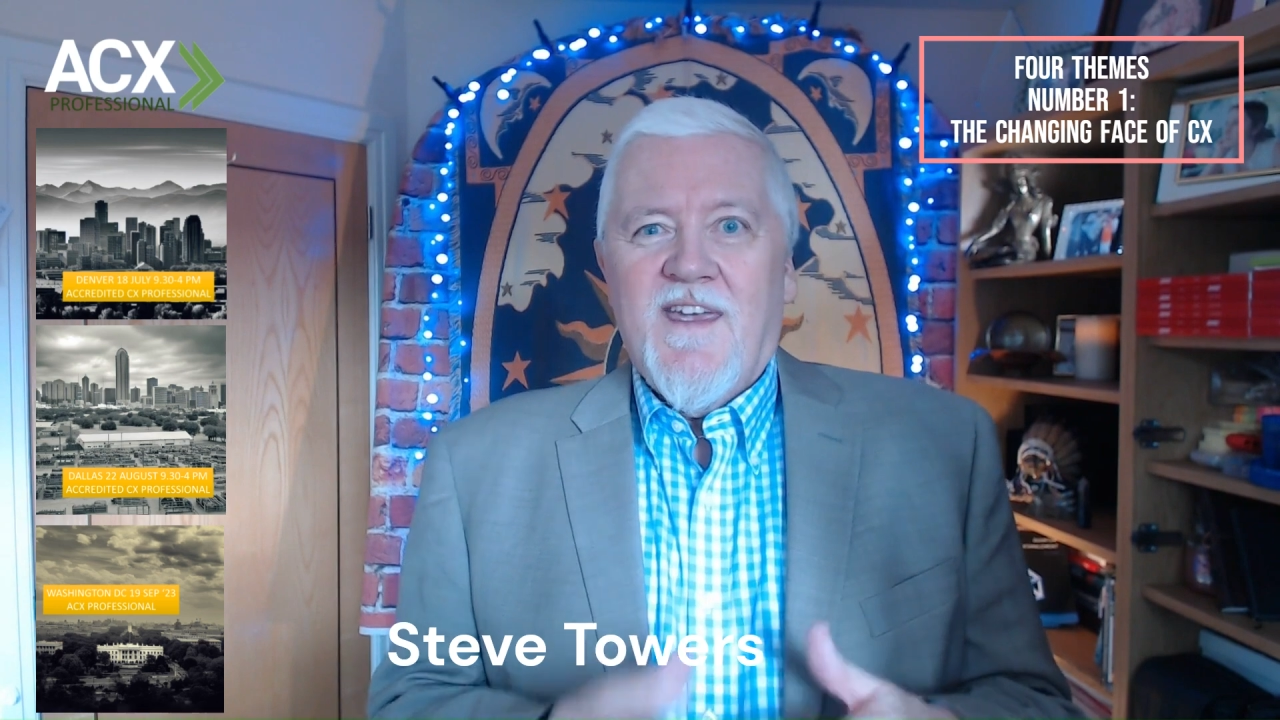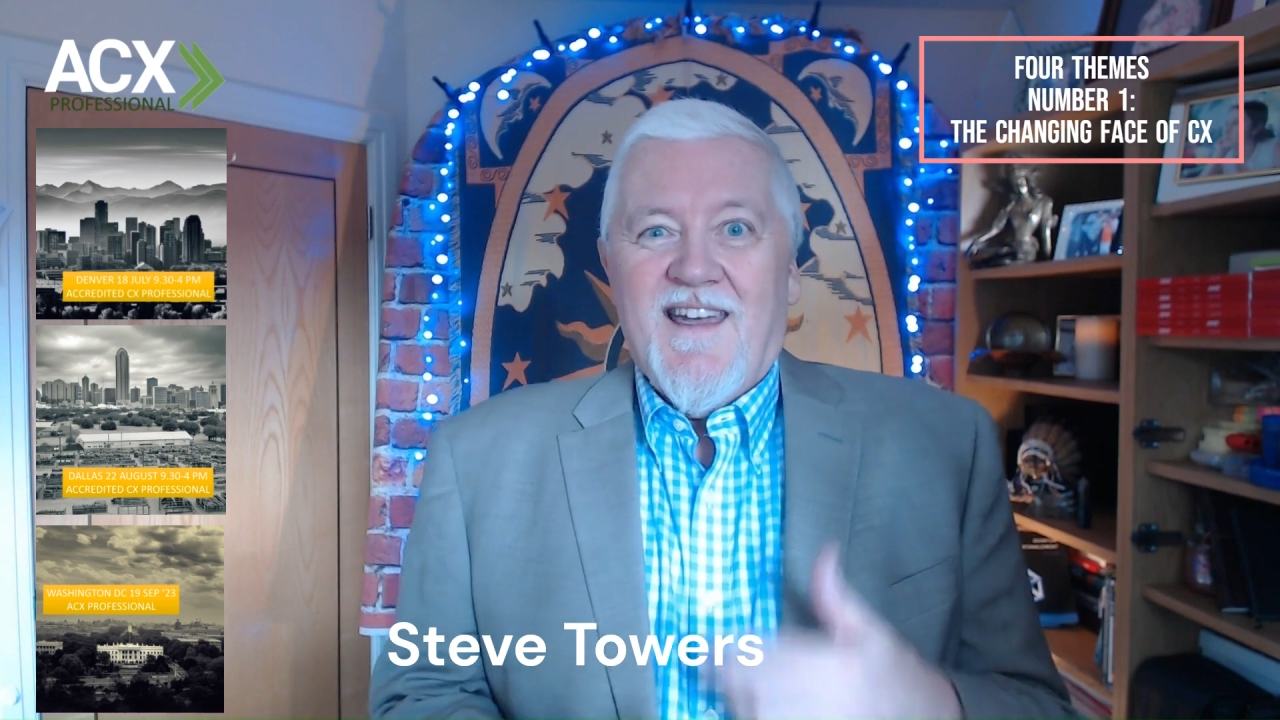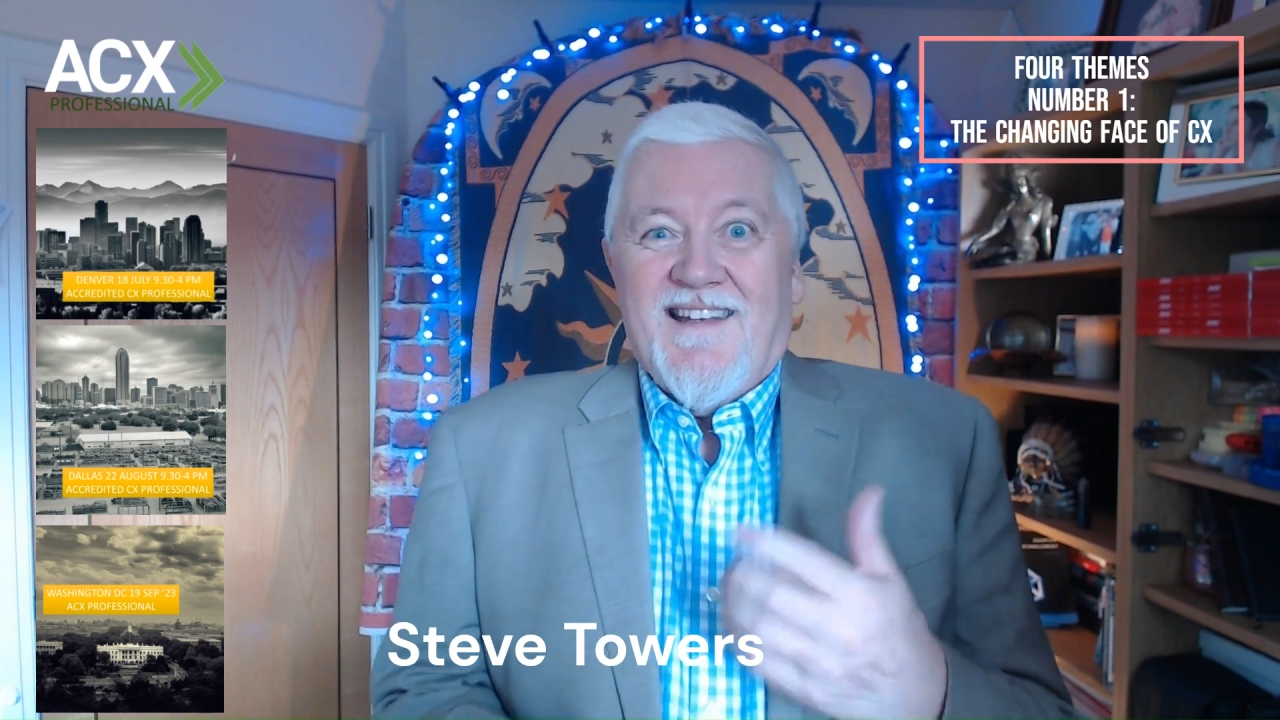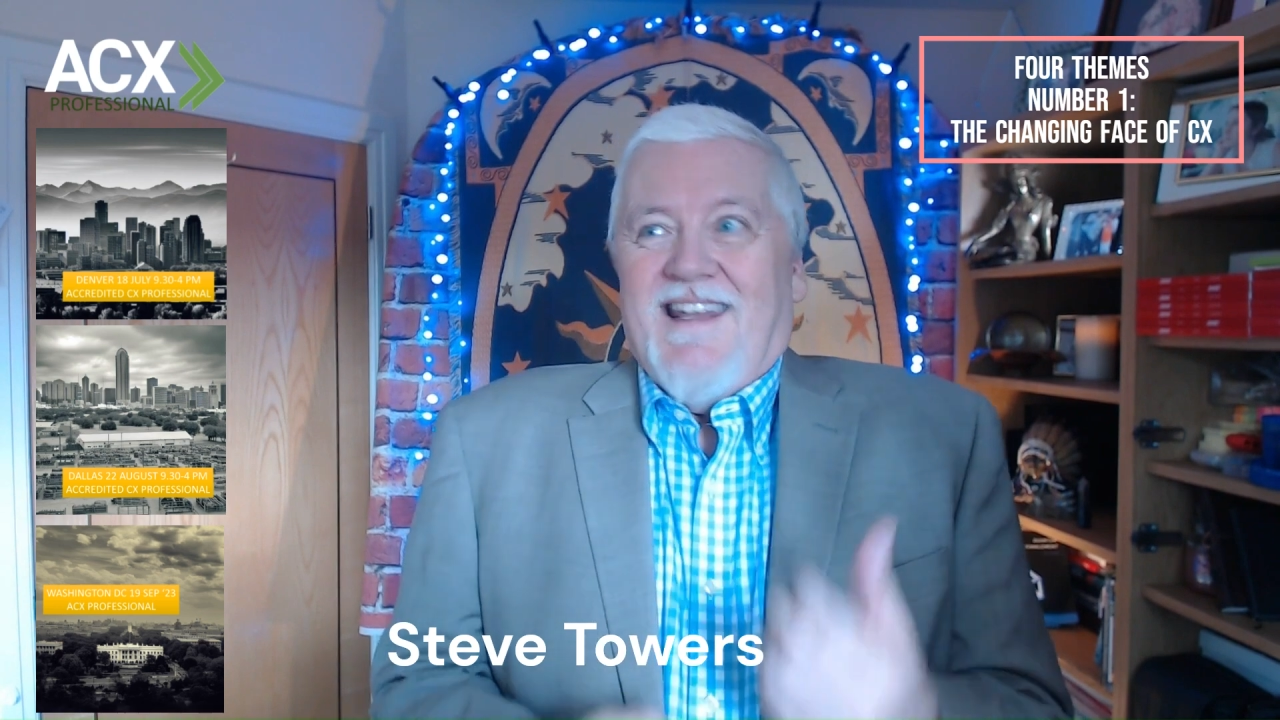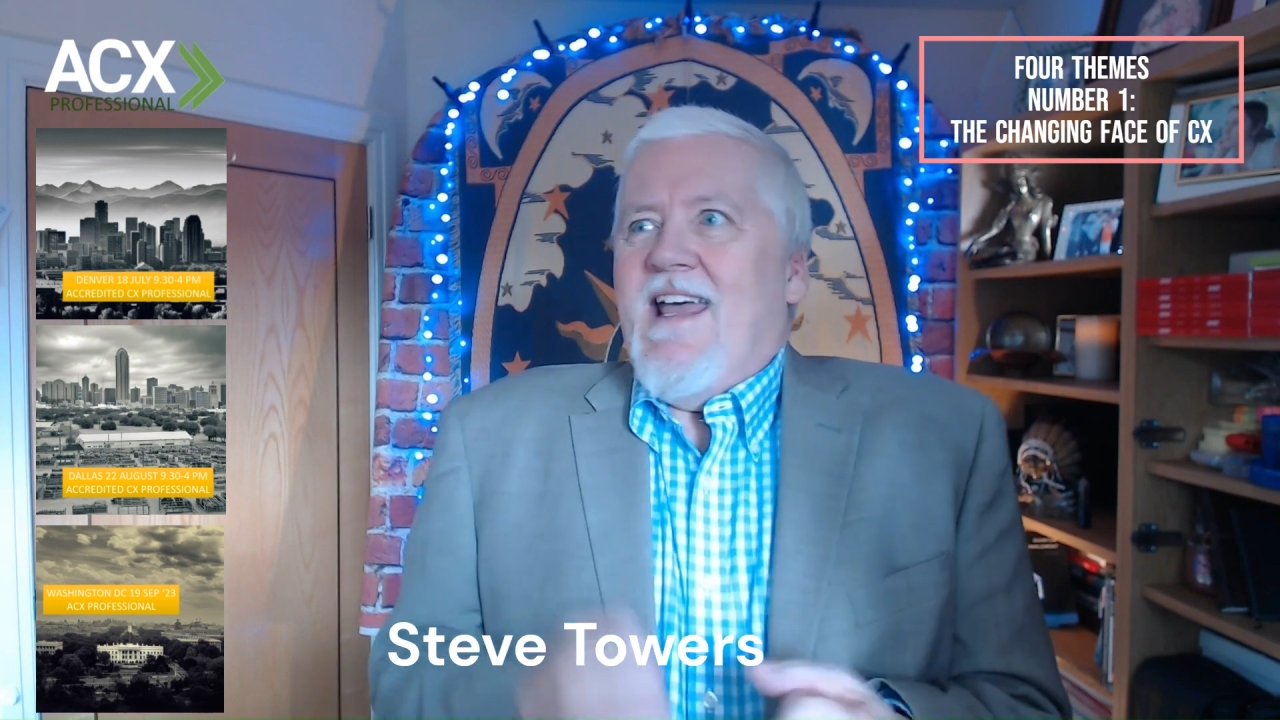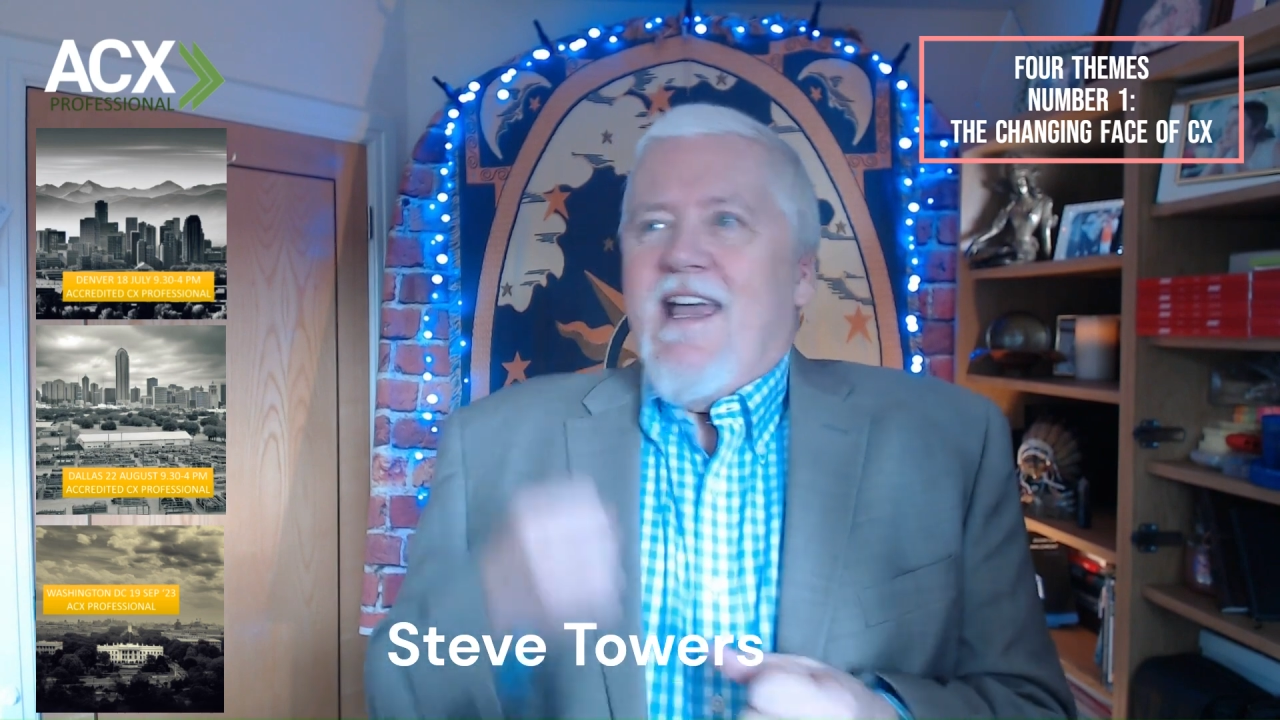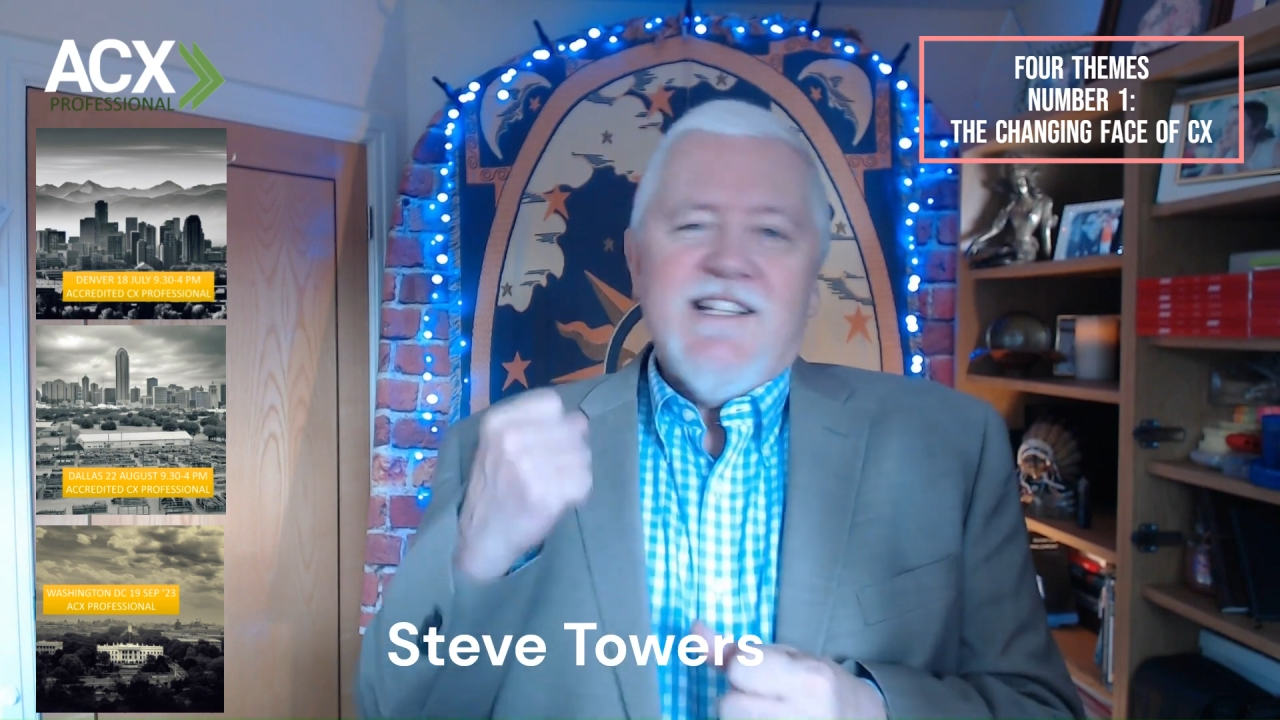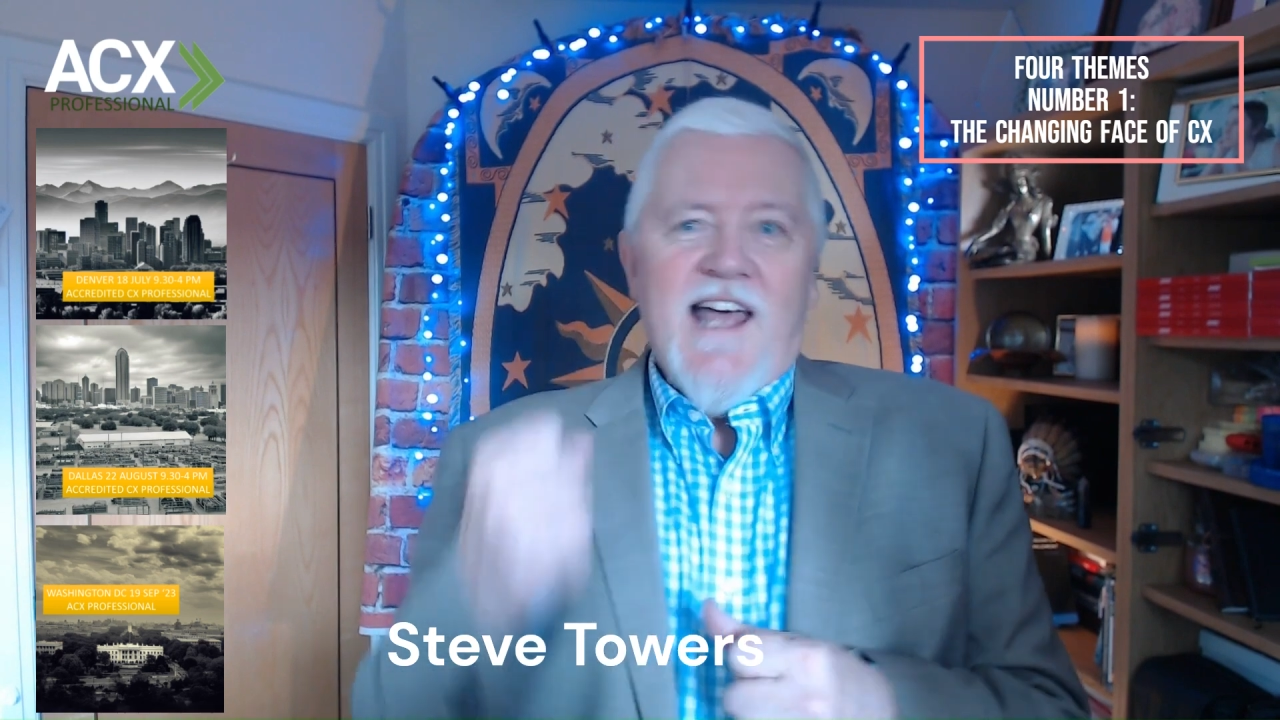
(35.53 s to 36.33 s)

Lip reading: And is